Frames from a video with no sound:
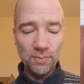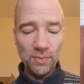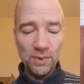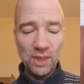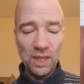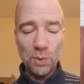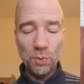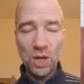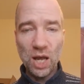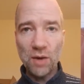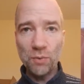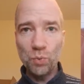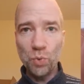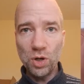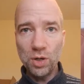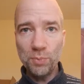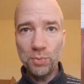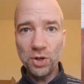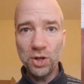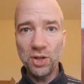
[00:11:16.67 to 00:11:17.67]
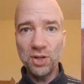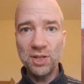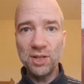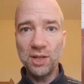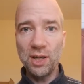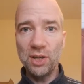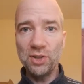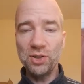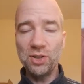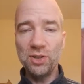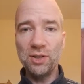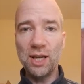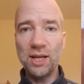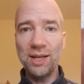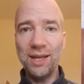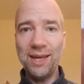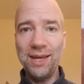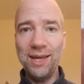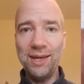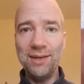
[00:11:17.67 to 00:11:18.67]
they would have one pronunciation
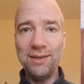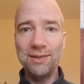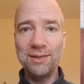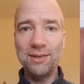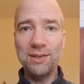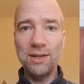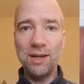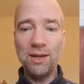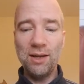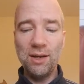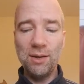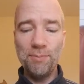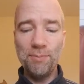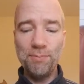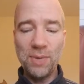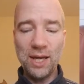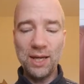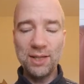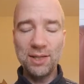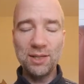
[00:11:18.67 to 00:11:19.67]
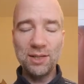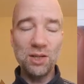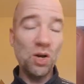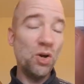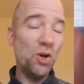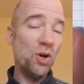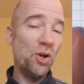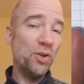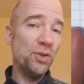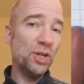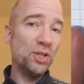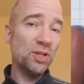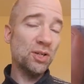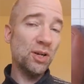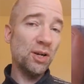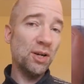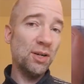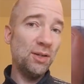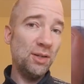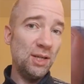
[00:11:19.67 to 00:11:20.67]
that is based on the
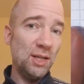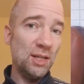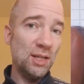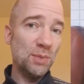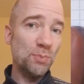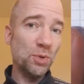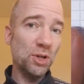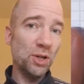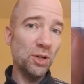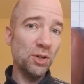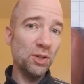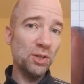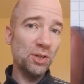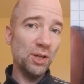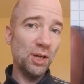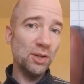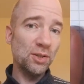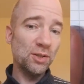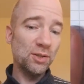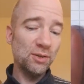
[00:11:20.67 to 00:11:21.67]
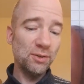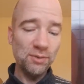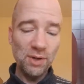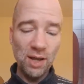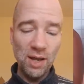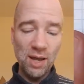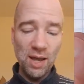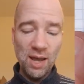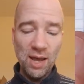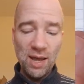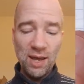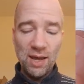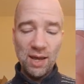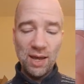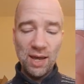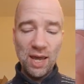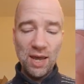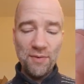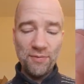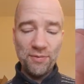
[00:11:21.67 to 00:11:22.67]
Chinese pronunciation.
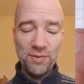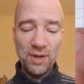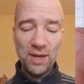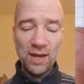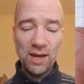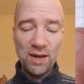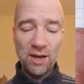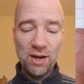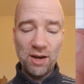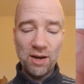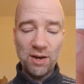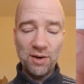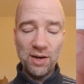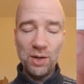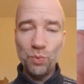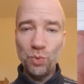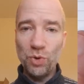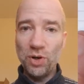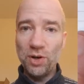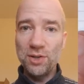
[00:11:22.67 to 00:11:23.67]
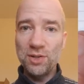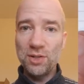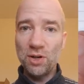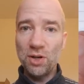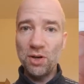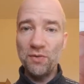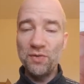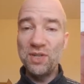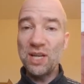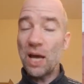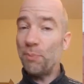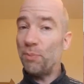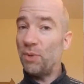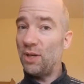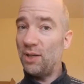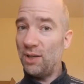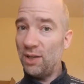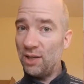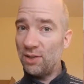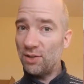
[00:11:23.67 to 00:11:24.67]
If they are in words of
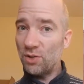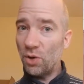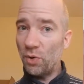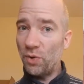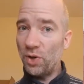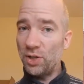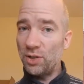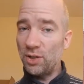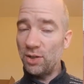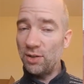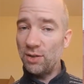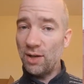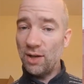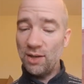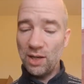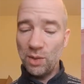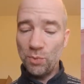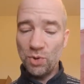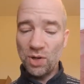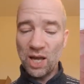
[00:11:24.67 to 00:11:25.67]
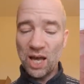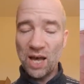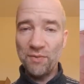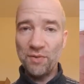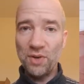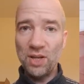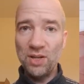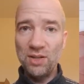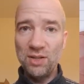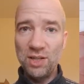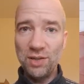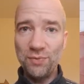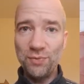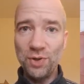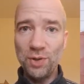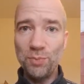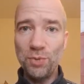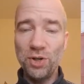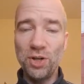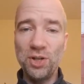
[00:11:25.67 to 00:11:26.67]
Japanese origin, they would have a
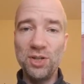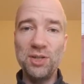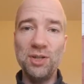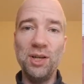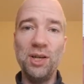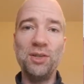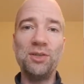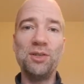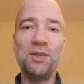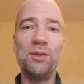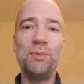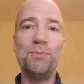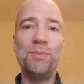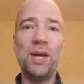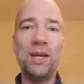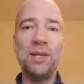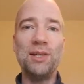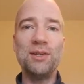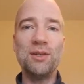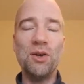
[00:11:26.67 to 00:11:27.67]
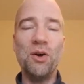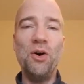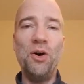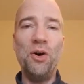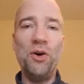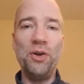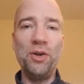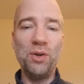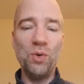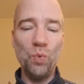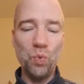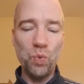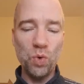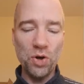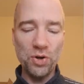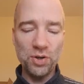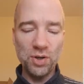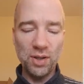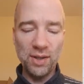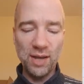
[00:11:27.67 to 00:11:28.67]
different pronunciation based on
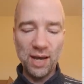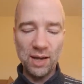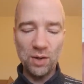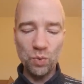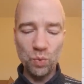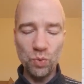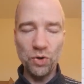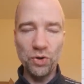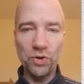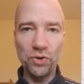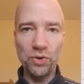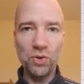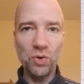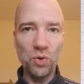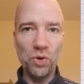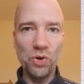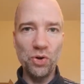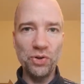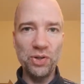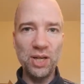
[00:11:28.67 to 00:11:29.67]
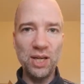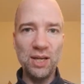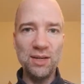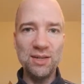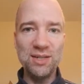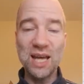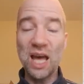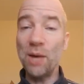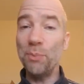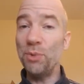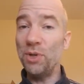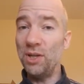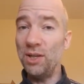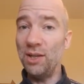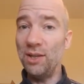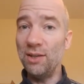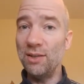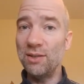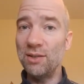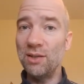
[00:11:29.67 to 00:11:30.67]
what that was called in
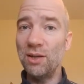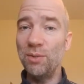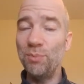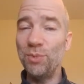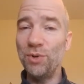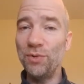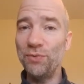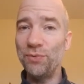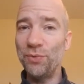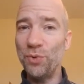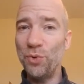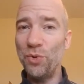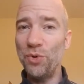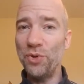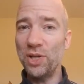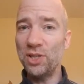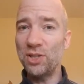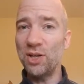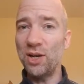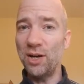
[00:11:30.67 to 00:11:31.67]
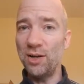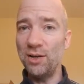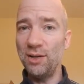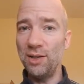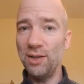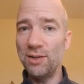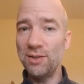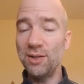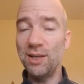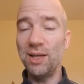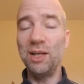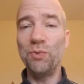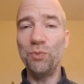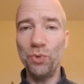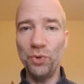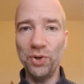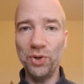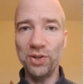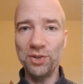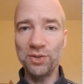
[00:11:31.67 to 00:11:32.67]
Japanese before the Chinese
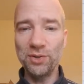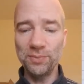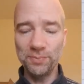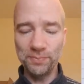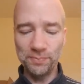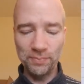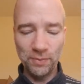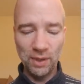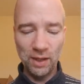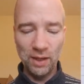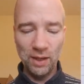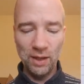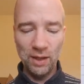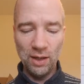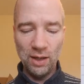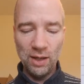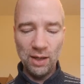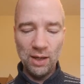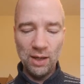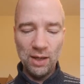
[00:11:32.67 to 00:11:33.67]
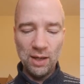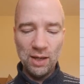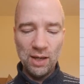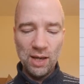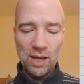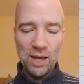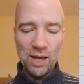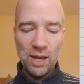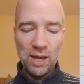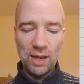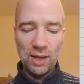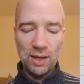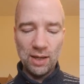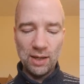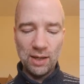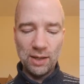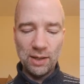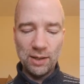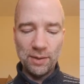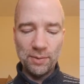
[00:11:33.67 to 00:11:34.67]
influence.
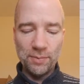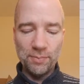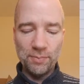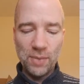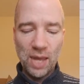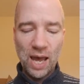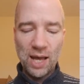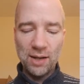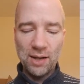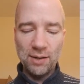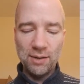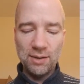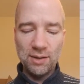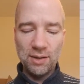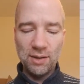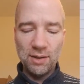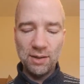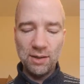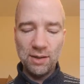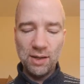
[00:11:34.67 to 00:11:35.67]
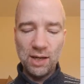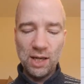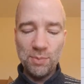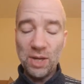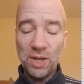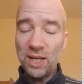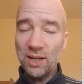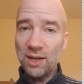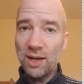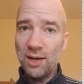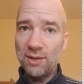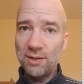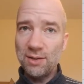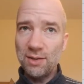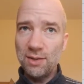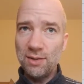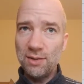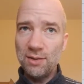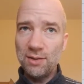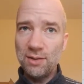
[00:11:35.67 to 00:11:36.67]
And in many
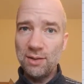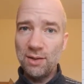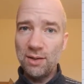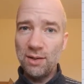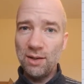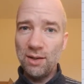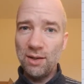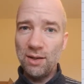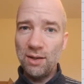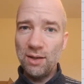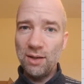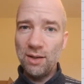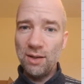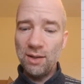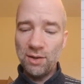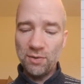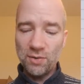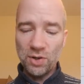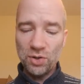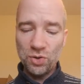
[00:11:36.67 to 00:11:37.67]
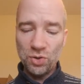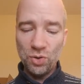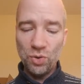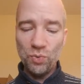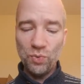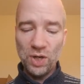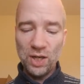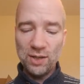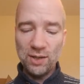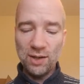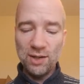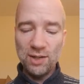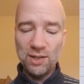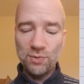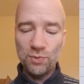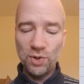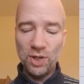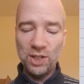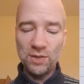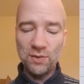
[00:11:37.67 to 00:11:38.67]
cases, there are two readings
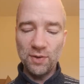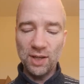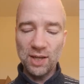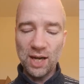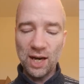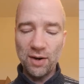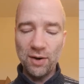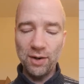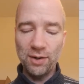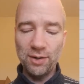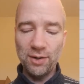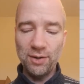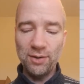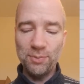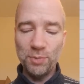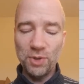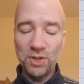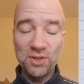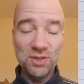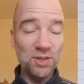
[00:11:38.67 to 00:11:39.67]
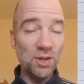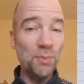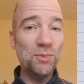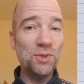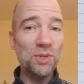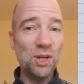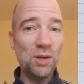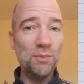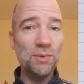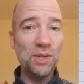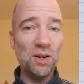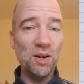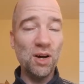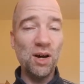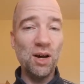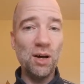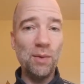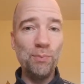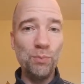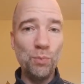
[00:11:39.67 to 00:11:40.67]
for each of the characters, but sometimes there
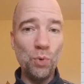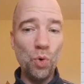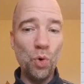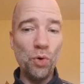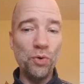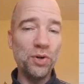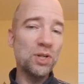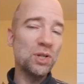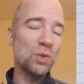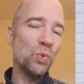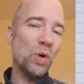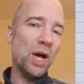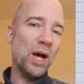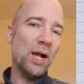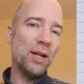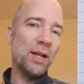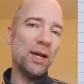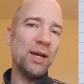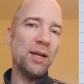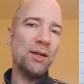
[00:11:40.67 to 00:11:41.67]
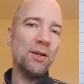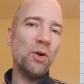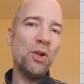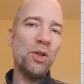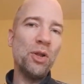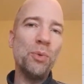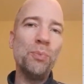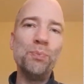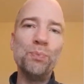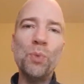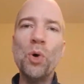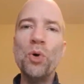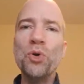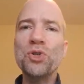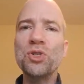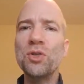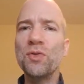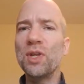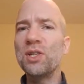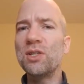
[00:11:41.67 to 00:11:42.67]
are more as well. And although
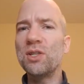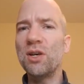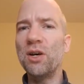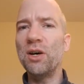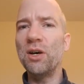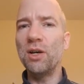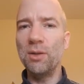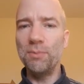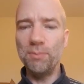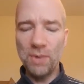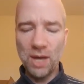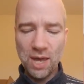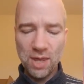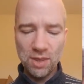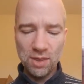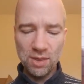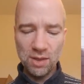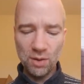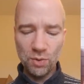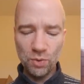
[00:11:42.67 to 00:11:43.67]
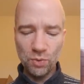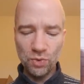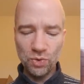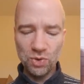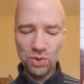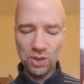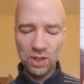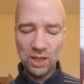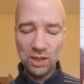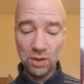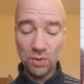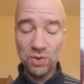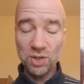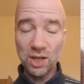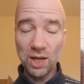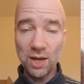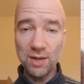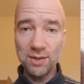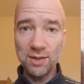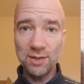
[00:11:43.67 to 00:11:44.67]
most of the time, in those
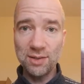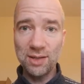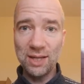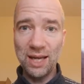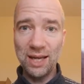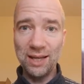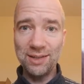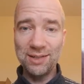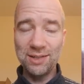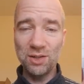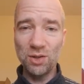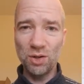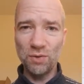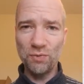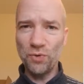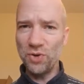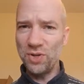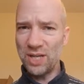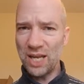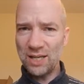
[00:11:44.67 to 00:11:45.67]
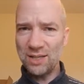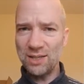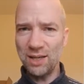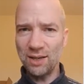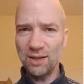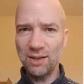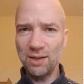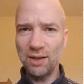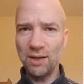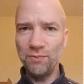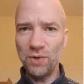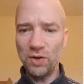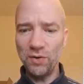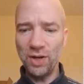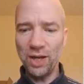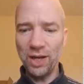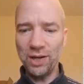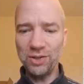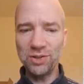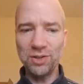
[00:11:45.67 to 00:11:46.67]
cases, it's sort of phonetic
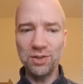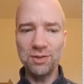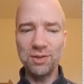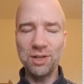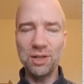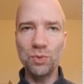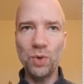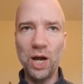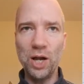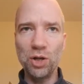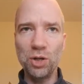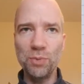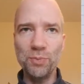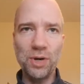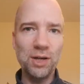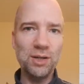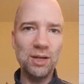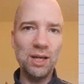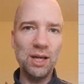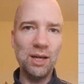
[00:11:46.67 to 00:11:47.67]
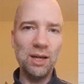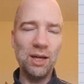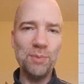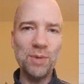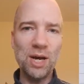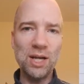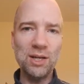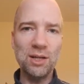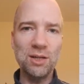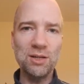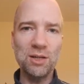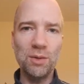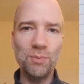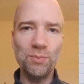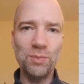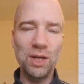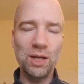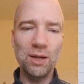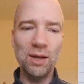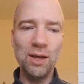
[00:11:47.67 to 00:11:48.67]
variations as well. You might imagine
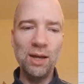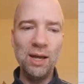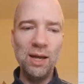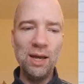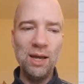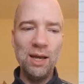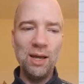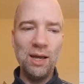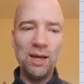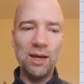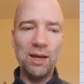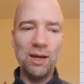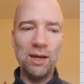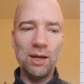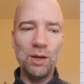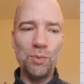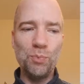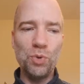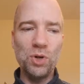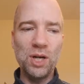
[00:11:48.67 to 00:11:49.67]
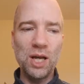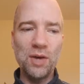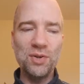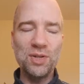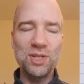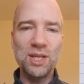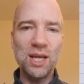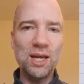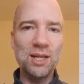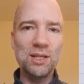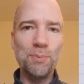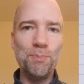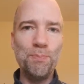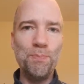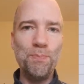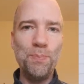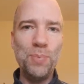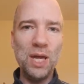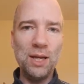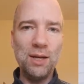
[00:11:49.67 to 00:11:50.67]
something pronounced as
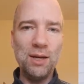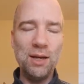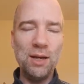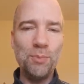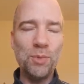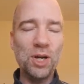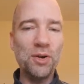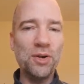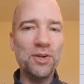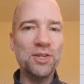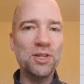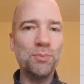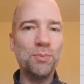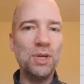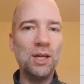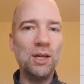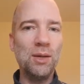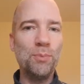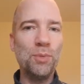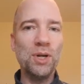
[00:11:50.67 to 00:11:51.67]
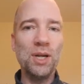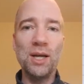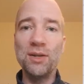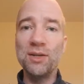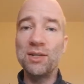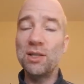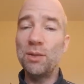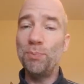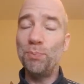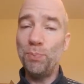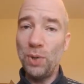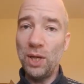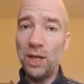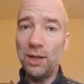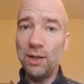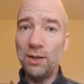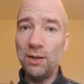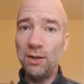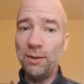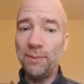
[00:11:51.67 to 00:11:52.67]
bin might also be pronounced
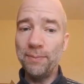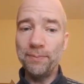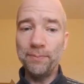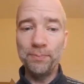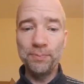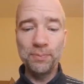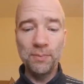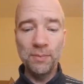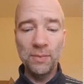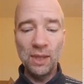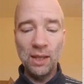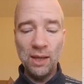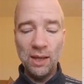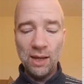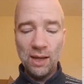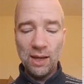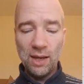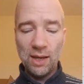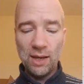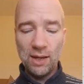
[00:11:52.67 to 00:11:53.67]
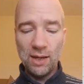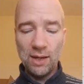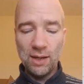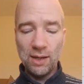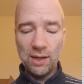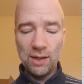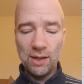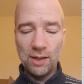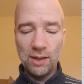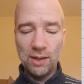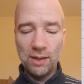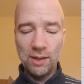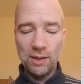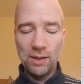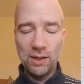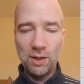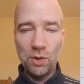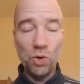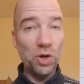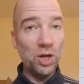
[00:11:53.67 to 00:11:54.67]
pin,
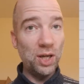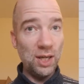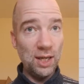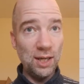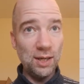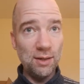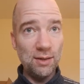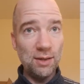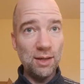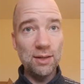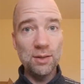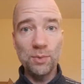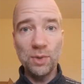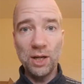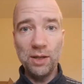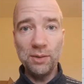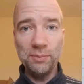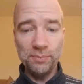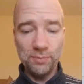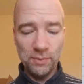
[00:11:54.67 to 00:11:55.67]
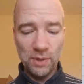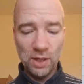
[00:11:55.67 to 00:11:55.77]
or hin as well.